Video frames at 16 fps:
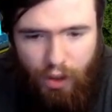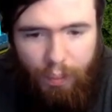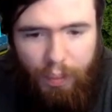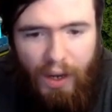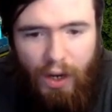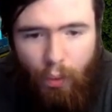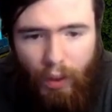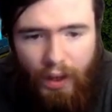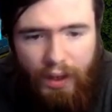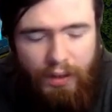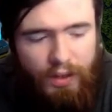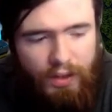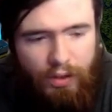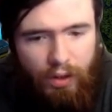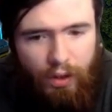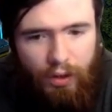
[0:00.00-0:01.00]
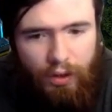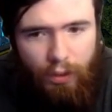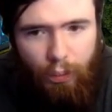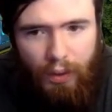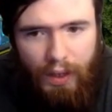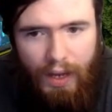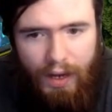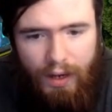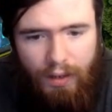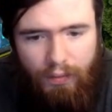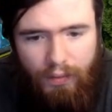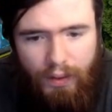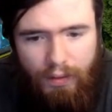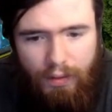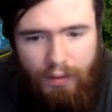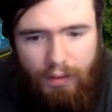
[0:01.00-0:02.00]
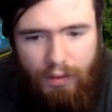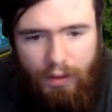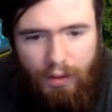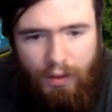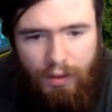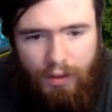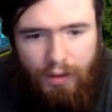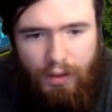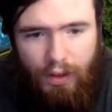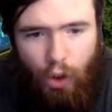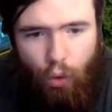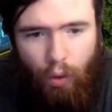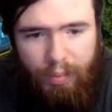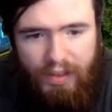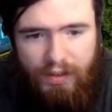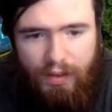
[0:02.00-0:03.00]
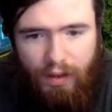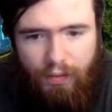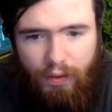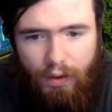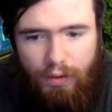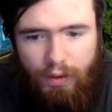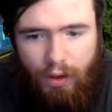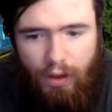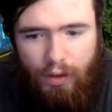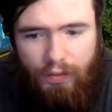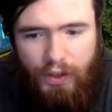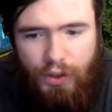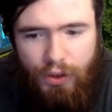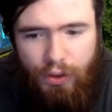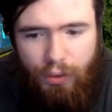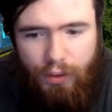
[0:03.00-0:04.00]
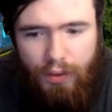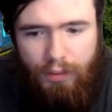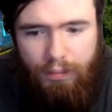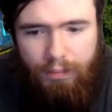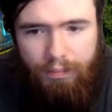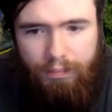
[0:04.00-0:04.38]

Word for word: back when discarded, will activate. It's going to equip itself onto our adventure token.